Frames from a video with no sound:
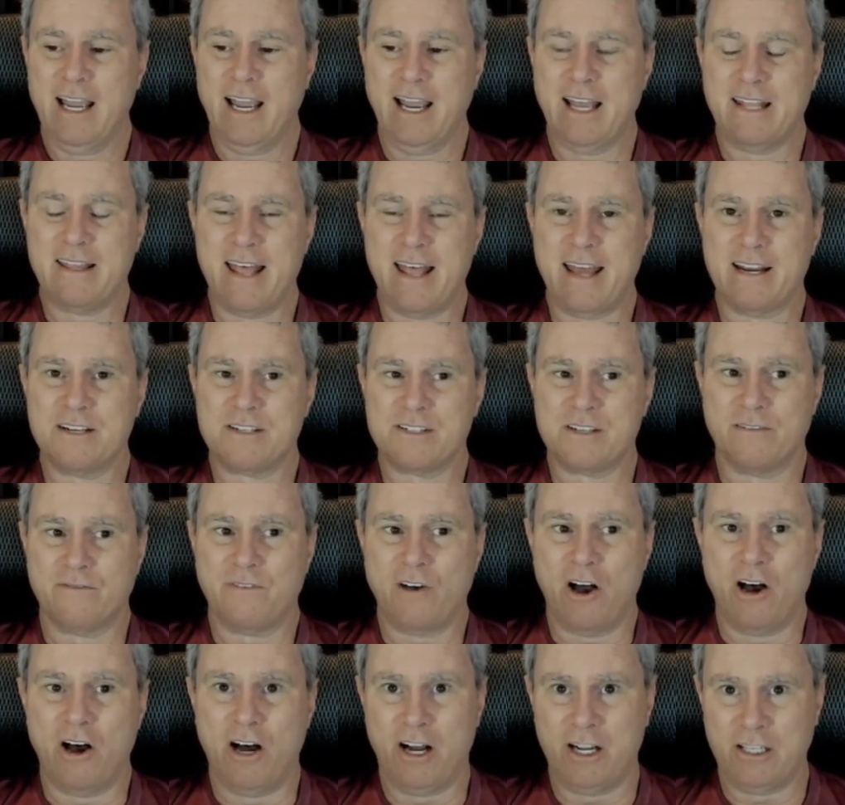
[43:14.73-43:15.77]
and that is, of
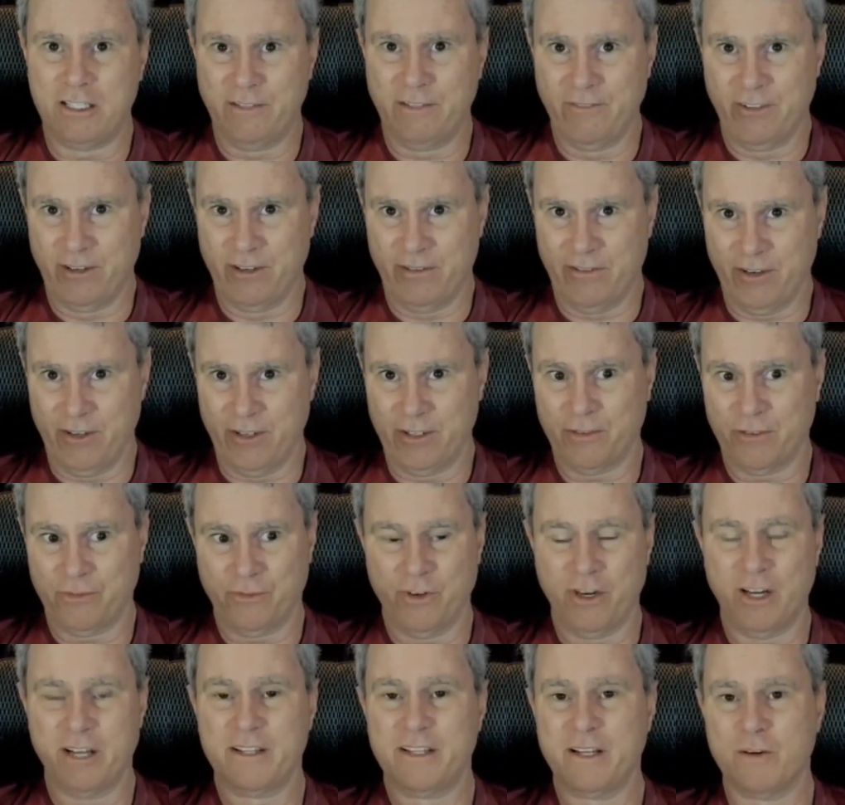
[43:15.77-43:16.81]
all of the voter
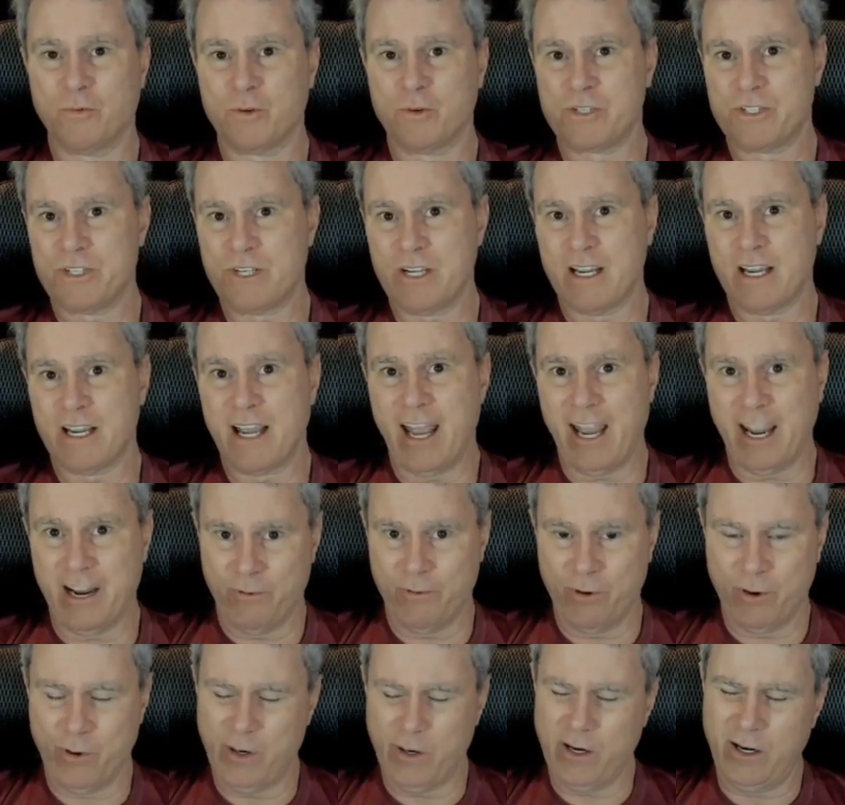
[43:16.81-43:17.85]
fraud that we're seeing
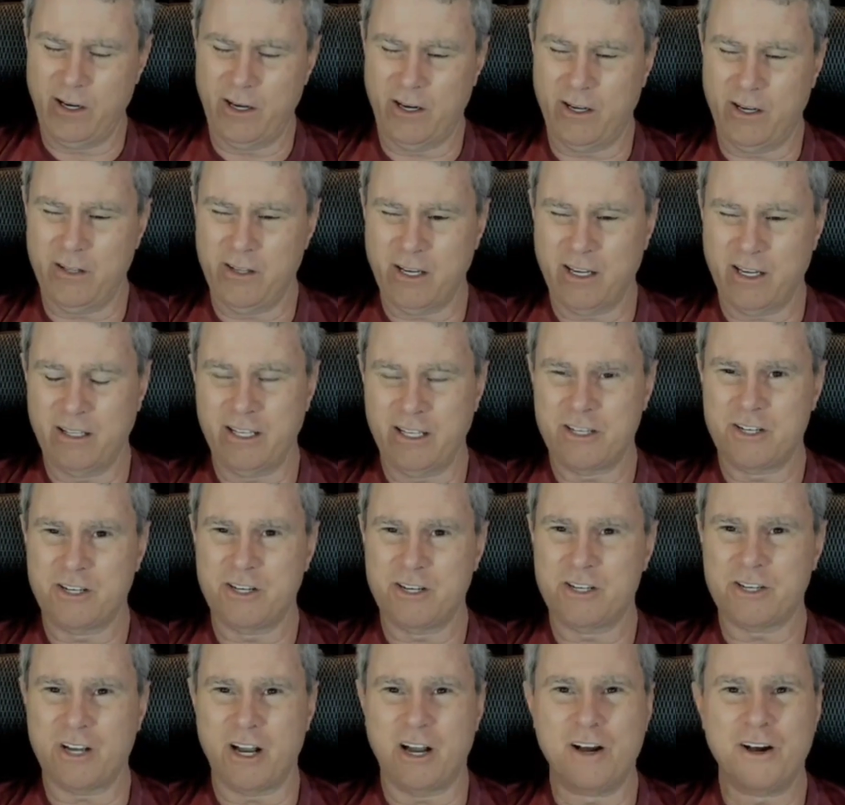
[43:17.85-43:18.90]
everywhere, all the
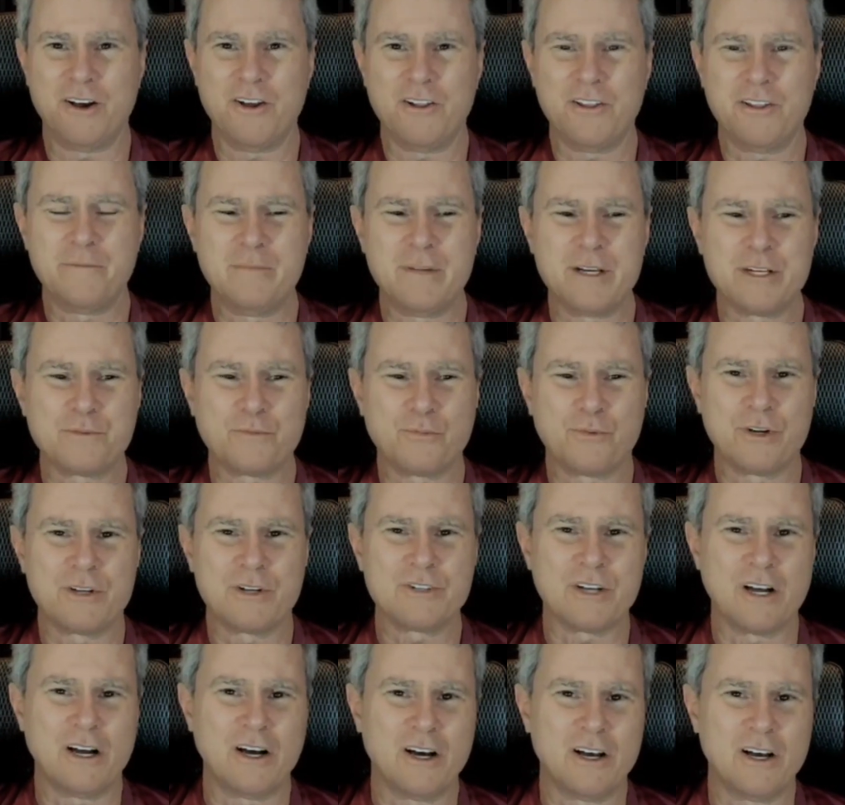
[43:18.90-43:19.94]
glitches, all the
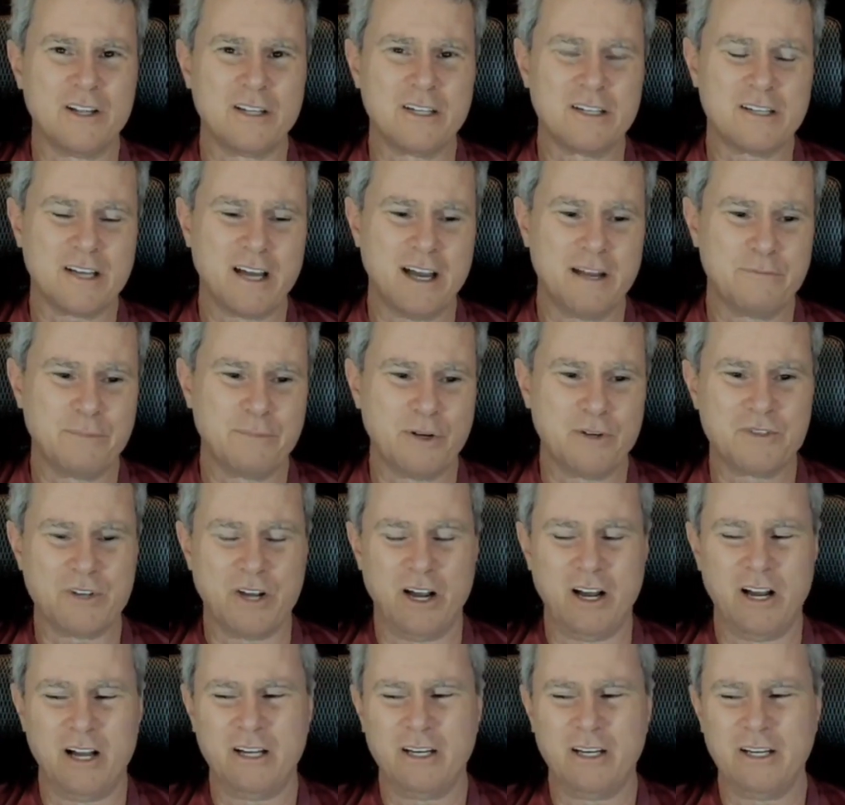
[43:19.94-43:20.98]
misprints, all the typos,
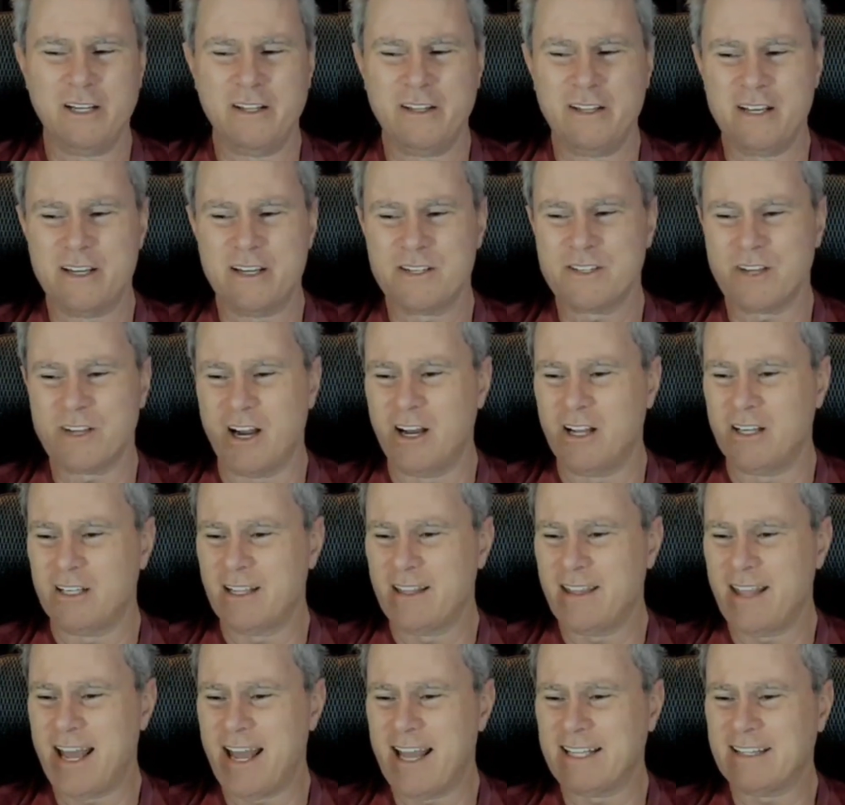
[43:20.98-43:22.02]
all of this, all
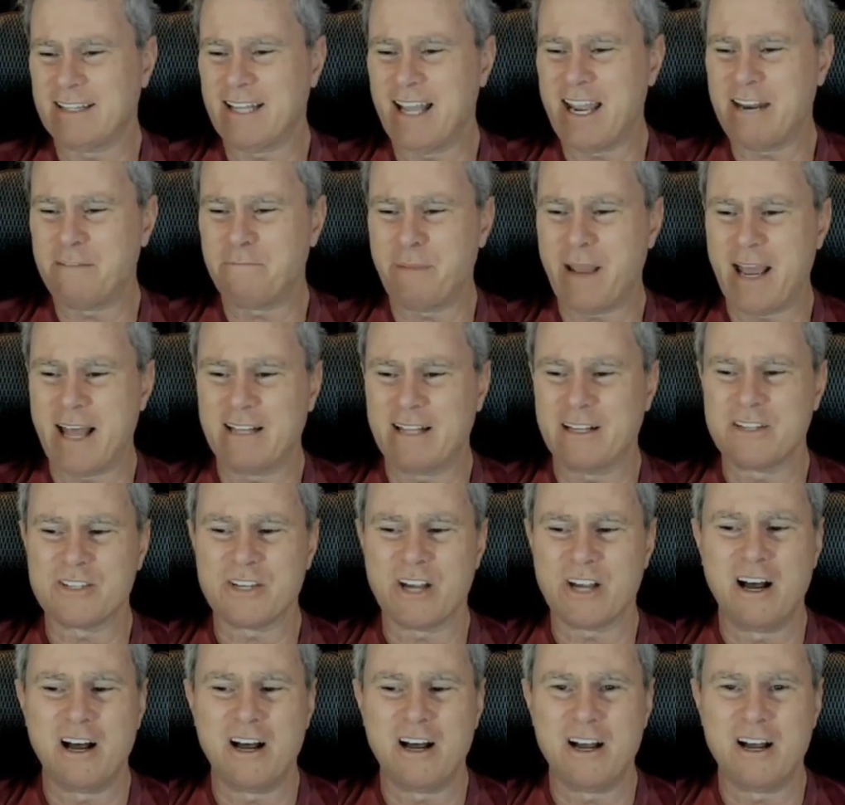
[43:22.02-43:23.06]
of that, late ballots,
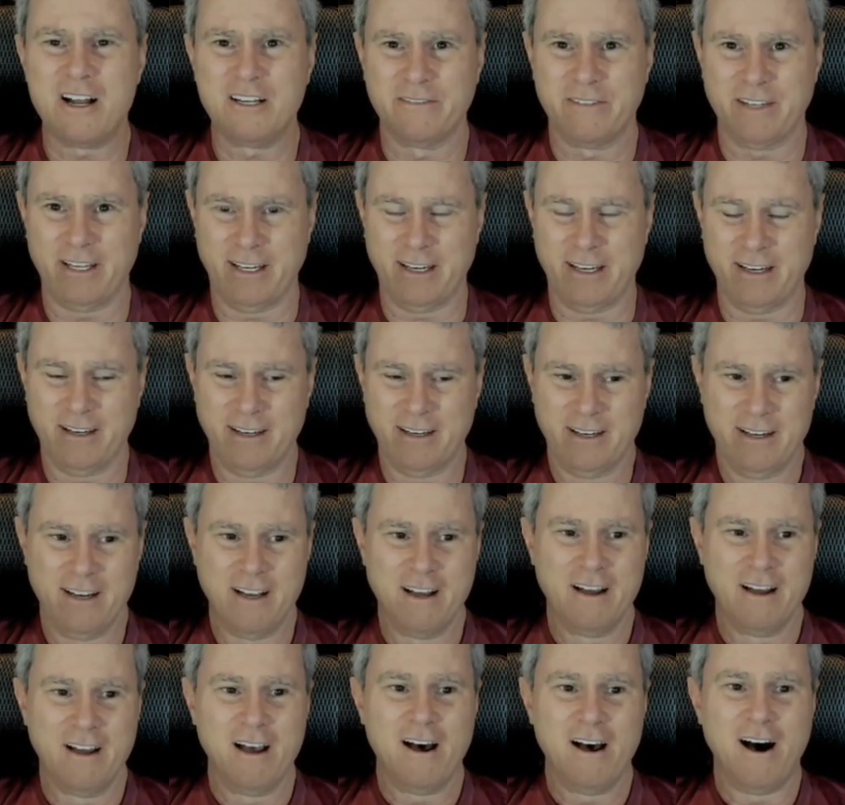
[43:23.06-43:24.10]
all of
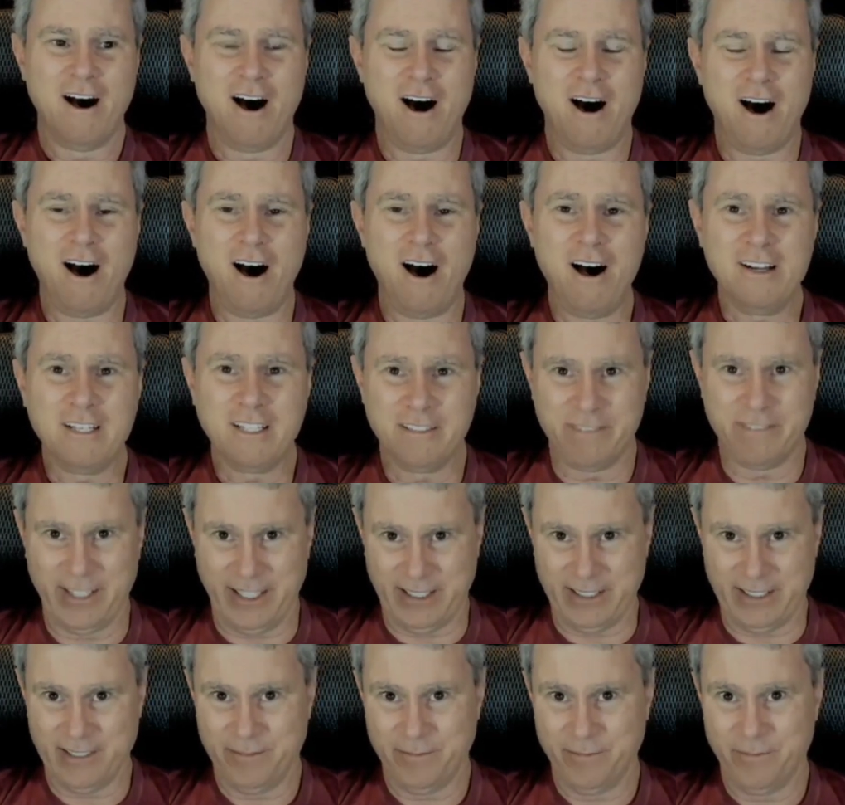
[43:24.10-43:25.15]

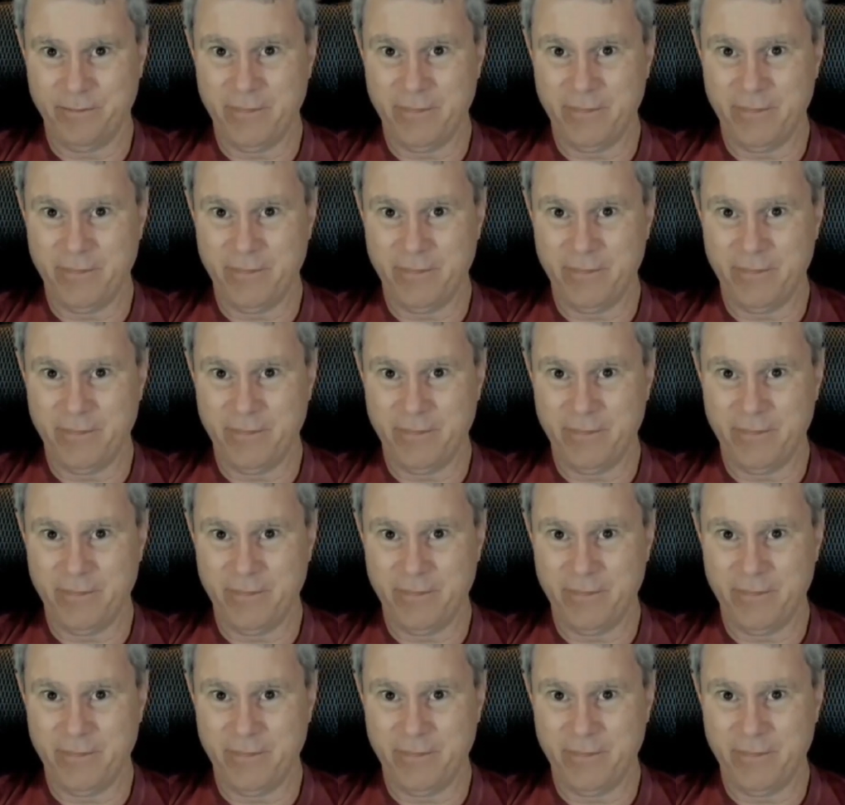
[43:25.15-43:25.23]
it